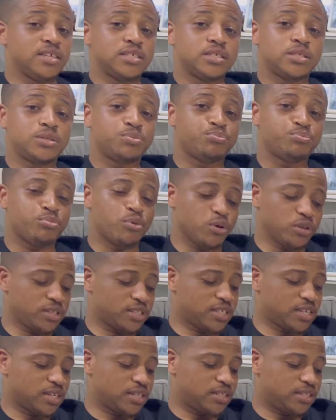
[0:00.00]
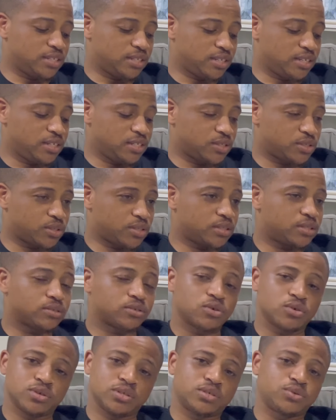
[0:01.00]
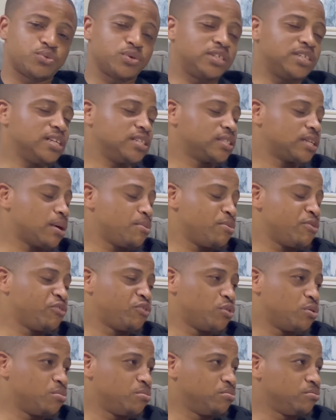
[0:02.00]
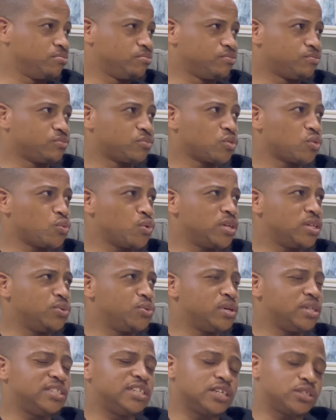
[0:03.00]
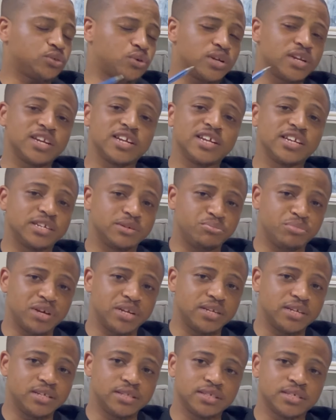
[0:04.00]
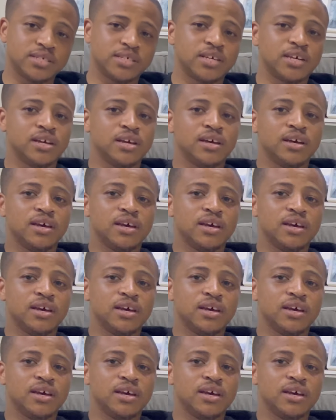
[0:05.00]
sponsored his, because we're just coming from, we, we just got an independence. Mm -hmm.